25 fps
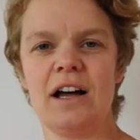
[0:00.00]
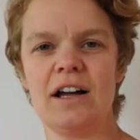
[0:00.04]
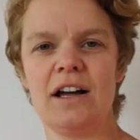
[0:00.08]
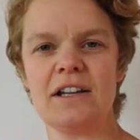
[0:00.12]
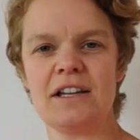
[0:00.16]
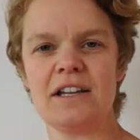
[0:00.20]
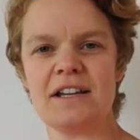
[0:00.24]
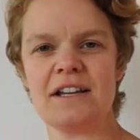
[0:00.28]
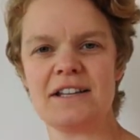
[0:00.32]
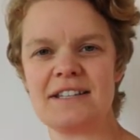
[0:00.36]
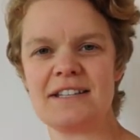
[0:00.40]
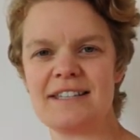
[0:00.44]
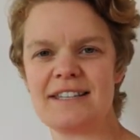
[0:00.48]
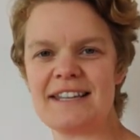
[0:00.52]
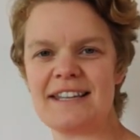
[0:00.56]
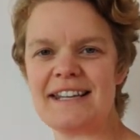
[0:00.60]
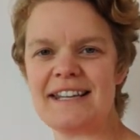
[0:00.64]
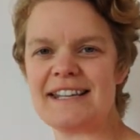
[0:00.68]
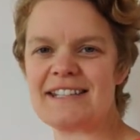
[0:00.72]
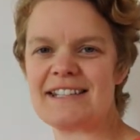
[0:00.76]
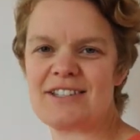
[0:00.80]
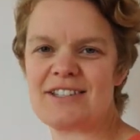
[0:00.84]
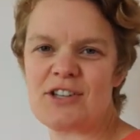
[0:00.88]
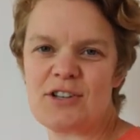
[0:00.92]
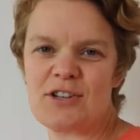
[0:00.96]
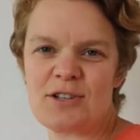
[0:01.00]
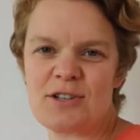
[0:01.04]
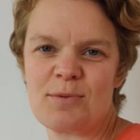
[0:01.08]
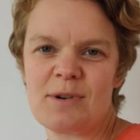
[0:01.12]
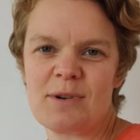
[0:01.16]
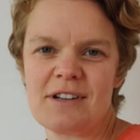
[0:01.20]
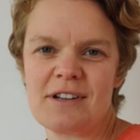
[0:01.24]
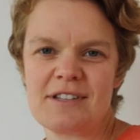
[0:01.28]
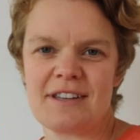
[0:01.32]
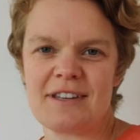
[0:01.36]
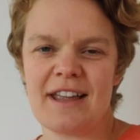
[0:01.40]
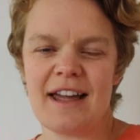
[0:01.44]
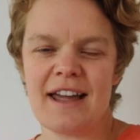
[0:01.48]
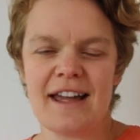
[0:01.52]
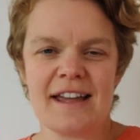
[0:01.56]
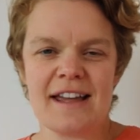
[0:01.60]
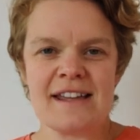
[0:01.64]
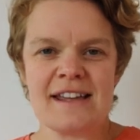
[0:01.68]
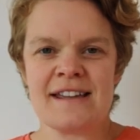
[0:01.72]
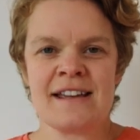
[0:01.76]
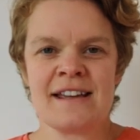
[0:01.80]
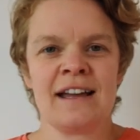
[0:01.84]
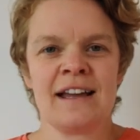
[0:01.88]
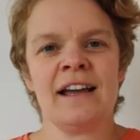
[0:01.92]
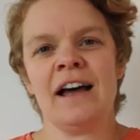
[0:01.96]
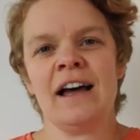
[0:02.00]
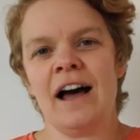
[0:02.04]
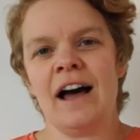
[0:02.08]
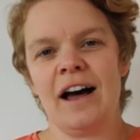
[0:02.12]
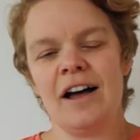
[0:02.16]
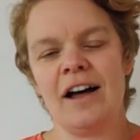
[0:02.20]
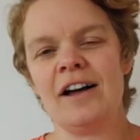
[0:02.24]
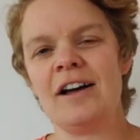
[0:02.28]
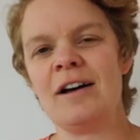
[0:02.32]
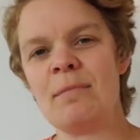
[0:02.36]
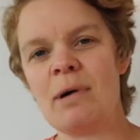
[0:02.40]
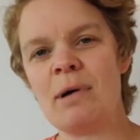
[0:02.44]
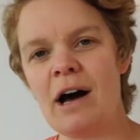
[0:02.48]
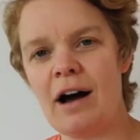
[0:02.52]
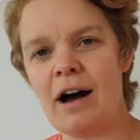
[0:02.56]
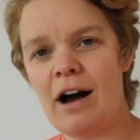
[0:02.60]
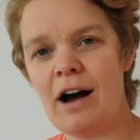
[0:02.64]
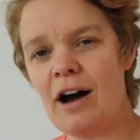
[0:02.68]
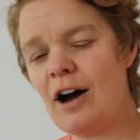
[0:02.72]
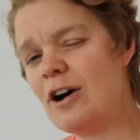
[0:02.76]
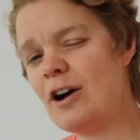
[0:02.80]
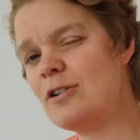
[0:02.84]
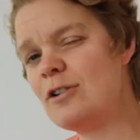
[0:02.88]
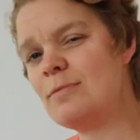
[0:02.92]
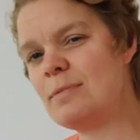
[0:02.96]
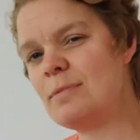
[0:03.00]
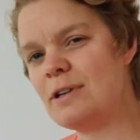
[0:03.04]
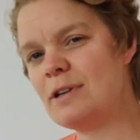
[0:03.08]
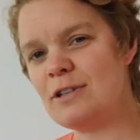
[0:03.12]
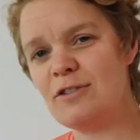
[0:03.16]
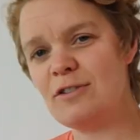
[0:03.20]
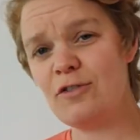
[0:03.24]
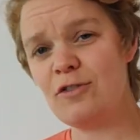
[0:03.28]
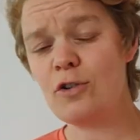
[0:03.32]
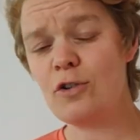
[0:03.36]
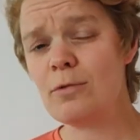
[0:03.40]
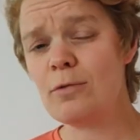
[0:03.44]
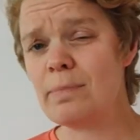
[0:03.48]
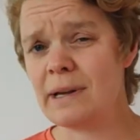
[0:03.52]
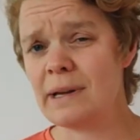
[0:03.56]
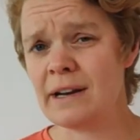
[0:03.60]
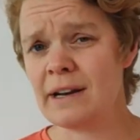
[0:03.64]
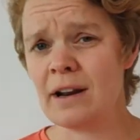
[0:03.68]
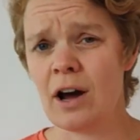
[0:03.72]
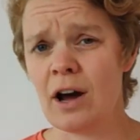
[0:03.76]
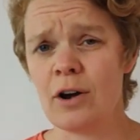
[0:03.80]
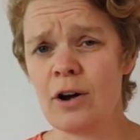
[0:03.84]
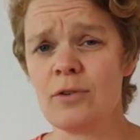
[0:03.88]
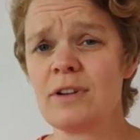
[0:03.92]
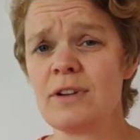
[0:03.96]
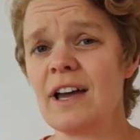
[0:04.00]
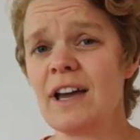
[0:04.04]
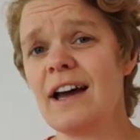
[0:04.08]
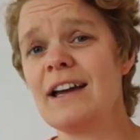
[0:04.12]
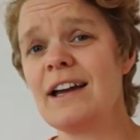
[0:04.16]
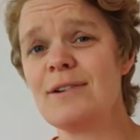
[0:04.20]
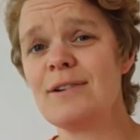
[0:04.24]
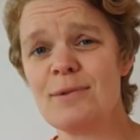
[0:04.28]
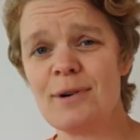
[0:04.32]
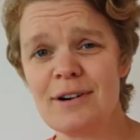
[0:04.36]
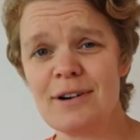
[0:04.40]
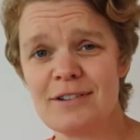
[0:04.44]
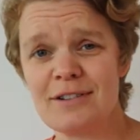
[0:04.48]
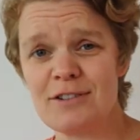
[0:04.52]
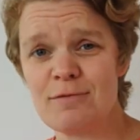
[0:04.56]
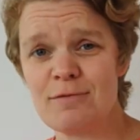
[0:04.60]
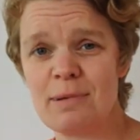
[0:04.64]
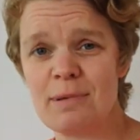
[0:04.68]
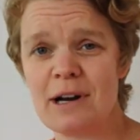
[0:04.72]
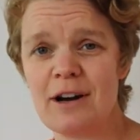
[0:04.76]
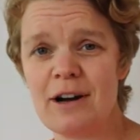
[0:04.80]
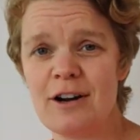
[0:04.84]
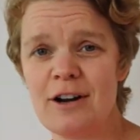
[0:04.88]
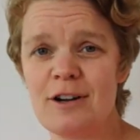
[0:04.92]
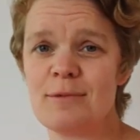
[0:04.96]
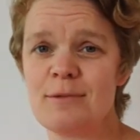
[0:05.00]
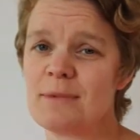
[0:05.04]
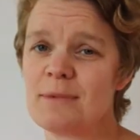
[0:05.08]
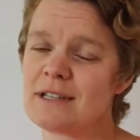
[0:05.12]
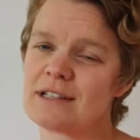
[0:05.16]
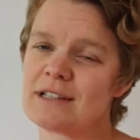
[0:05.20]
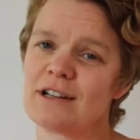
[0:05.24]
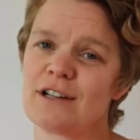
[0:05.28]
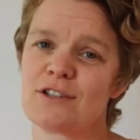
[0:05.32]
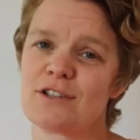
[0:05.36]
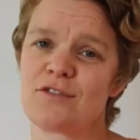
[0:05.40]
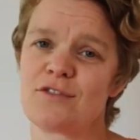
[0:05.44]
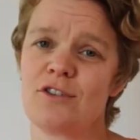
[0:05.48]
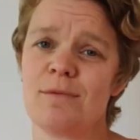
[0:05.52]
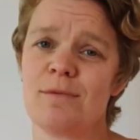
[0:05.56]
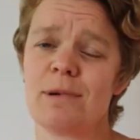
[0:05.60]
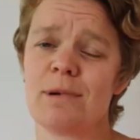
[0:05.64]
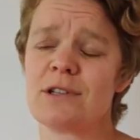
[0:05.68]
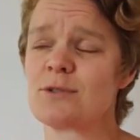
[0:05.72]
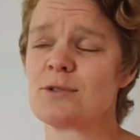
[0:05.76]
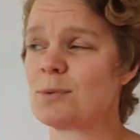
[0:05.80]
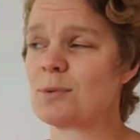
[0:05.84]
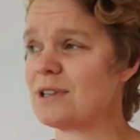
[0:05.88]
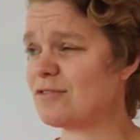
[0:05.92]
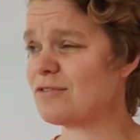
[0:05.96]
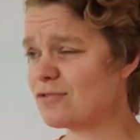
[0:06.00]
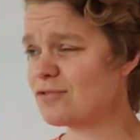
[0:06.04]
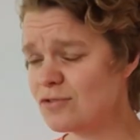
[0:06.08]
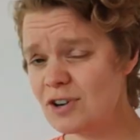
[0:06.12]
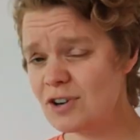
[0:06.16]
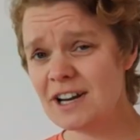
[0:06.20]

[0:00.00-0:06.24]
Hi, Year 6. I just want to say, I hope that you've all been okay while you've been at home these last few months. We've